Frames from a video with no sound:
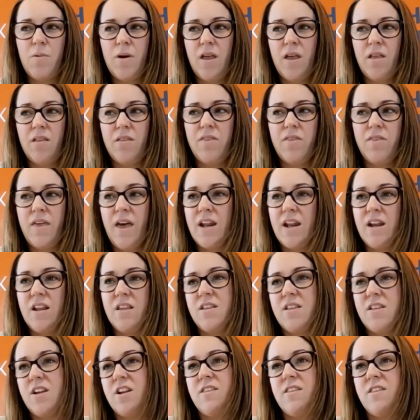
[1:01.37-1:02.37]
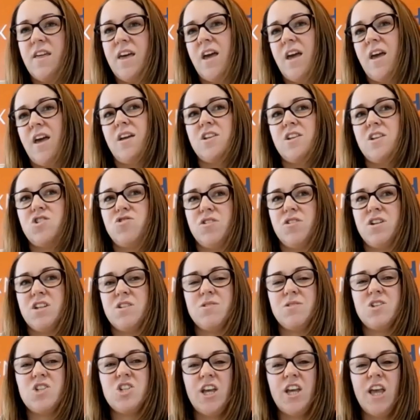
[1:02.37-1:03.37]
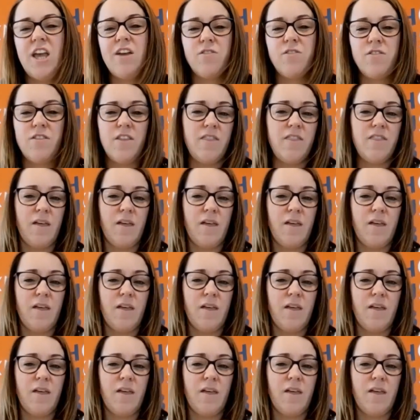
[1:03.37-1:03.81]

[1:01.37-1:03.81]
with anything that they're trying to achieve